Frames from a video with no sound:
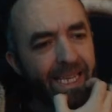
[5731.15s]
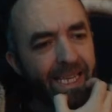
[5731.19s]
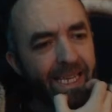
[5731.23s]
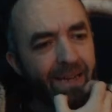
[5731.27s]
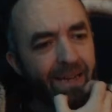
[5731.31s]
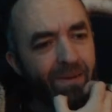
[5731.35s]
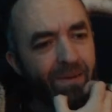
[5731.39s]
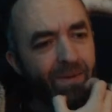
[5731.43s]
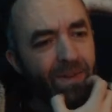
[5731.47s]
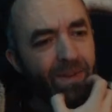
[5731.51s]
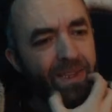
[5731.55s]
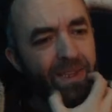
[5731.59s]

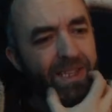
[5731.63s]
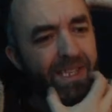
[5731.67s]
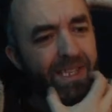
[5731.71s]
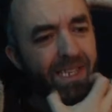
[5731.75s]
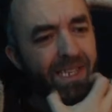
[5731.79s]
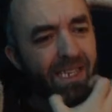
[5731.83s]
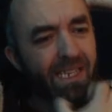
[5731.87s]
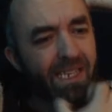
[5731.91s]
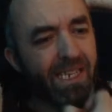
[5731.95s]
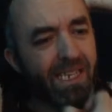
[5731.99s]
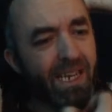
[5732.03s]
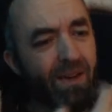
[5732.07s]
We'll need to
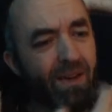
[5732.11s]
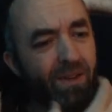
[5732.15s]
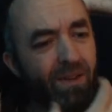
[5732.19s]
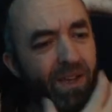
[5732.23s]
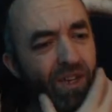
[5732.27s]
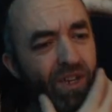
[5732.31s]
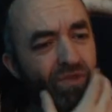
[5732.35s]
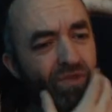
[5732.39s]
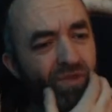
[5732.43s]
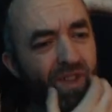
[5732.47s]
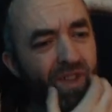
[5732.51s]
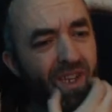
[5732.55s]
see how
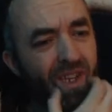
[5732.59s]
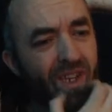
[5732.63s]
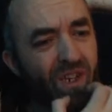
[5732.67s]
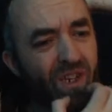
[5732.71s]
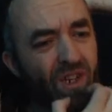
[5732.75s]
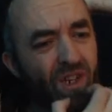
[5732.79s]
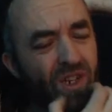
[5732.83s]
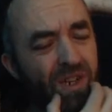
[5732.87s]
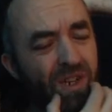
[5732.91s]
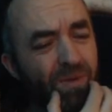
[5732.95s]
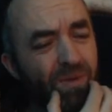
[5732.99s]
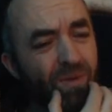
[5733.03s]
this
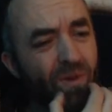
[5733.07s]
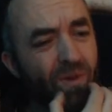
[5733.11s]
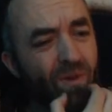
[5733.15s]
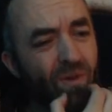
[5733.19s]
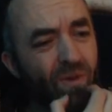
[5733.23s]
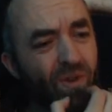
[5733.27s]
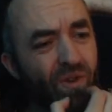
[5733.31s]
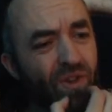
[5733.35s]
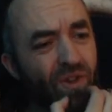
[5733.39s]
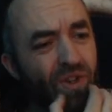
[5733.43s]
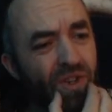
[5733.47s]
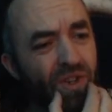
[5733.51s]
relationship goes.